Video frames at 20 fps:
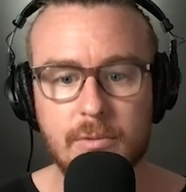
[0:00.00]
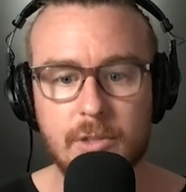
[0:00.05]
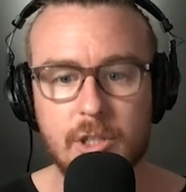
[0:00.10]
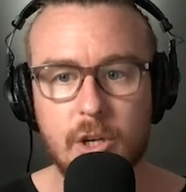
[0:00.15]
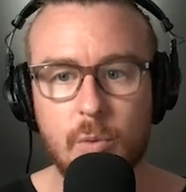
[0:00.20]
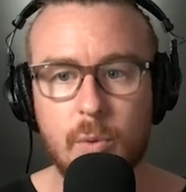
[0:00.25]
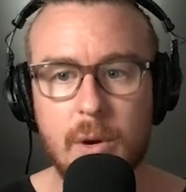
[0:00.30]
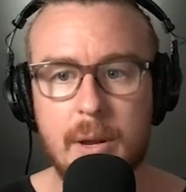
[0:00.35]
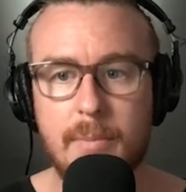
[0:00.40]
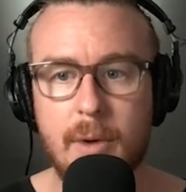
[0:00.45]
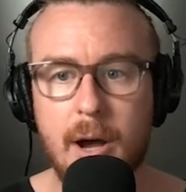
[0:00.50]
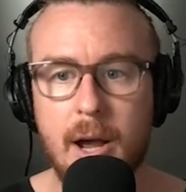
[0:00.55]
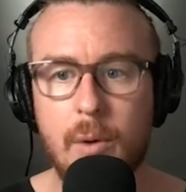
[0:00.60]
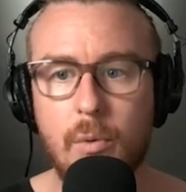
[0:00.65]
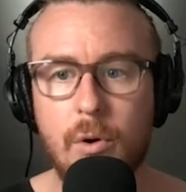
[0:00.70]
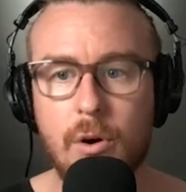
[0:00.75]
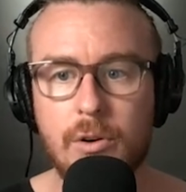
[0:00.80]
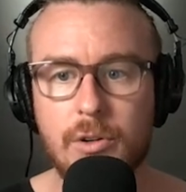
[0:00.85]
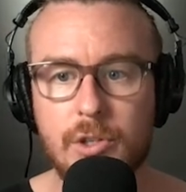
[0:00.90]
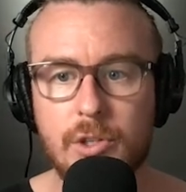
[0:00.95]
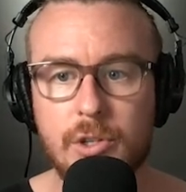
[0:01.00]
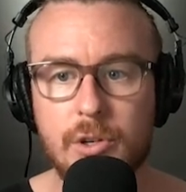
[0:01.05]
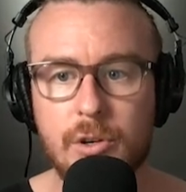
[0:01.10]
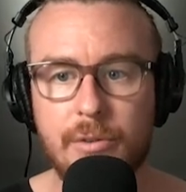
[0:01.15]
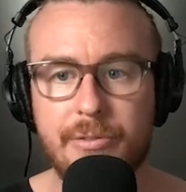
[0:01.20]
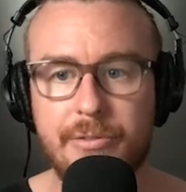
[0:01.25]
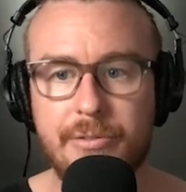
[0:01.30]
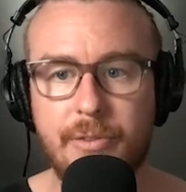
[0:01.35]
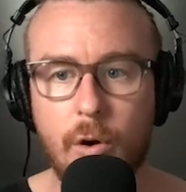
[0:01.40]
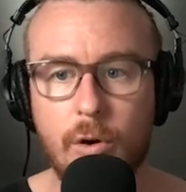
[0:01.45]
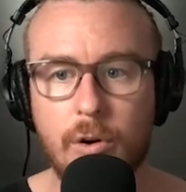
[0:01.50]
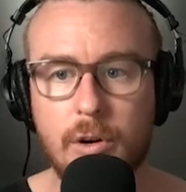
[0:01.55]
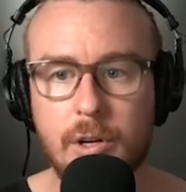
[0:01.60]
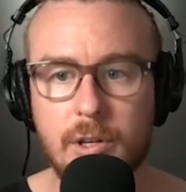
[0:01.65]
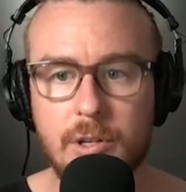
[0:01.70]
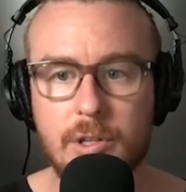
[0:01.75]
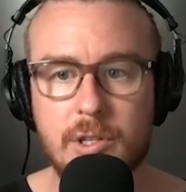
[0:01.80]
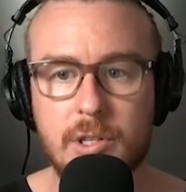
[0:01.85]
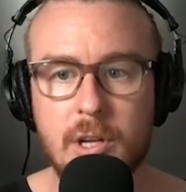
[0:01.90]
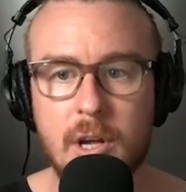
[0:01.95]
So we might want to
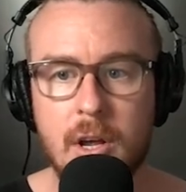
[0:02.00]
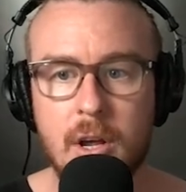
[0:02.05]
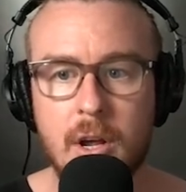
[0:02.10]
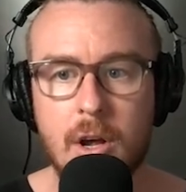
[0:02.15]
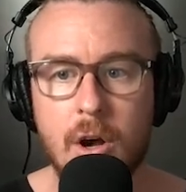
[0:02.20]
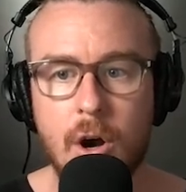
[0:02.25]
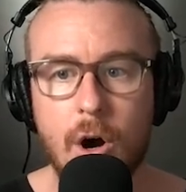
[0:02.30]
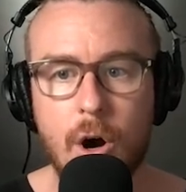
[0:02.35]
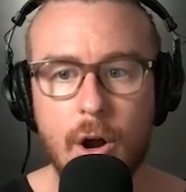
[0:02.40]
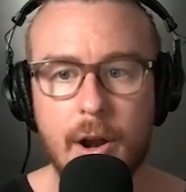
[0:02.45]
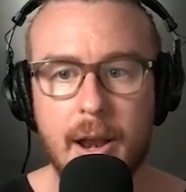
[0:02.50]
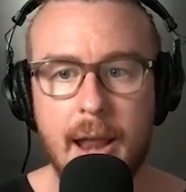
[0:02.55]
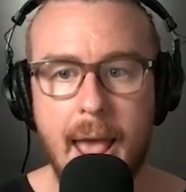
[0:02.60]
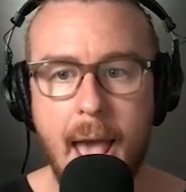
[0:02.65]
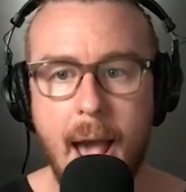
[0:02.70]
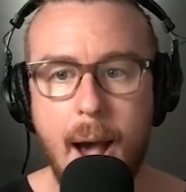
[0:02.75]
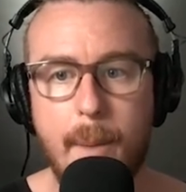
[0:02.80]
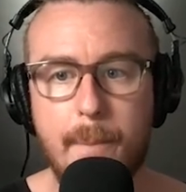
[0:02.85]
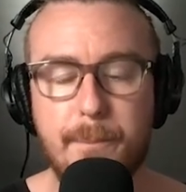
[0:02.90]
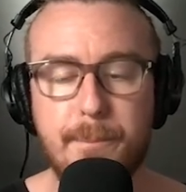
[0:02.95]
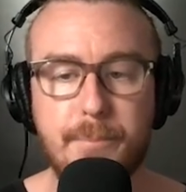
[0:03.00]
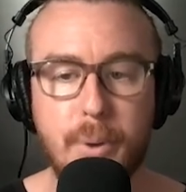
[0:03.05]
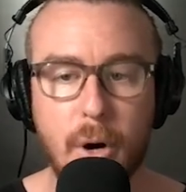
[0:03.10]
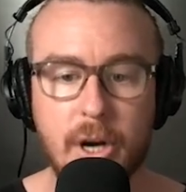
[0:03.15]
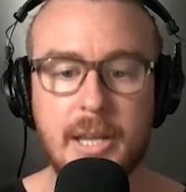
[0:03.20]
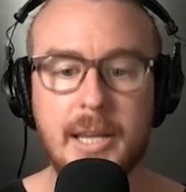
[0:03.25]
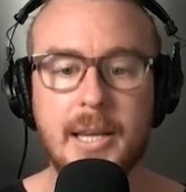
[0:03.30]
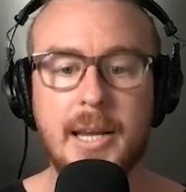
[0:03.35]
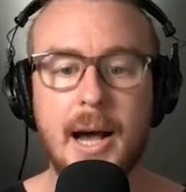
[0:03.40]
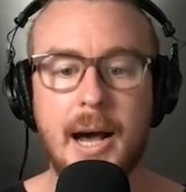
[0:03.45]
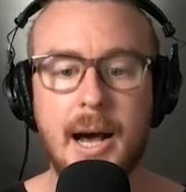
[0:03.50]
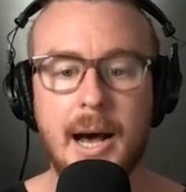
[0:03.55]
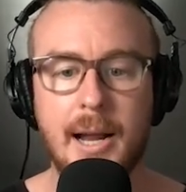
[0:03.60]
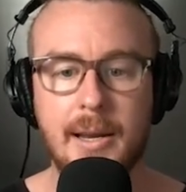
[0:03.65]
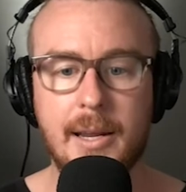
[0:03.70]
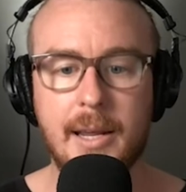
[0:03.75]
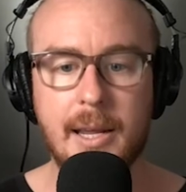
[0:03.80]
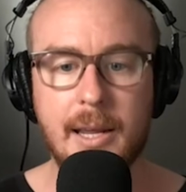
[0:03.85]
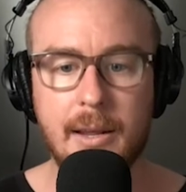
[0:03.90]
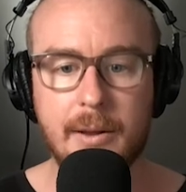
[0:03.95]
focus on our bodyguard
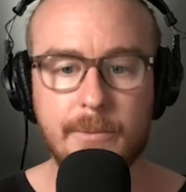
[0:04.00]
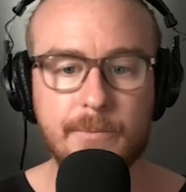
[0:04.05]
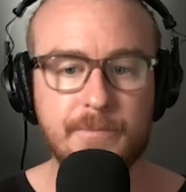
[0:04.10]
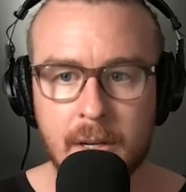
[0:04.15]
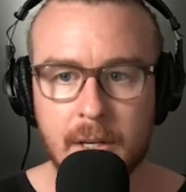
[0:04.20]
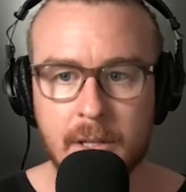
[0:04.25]
here.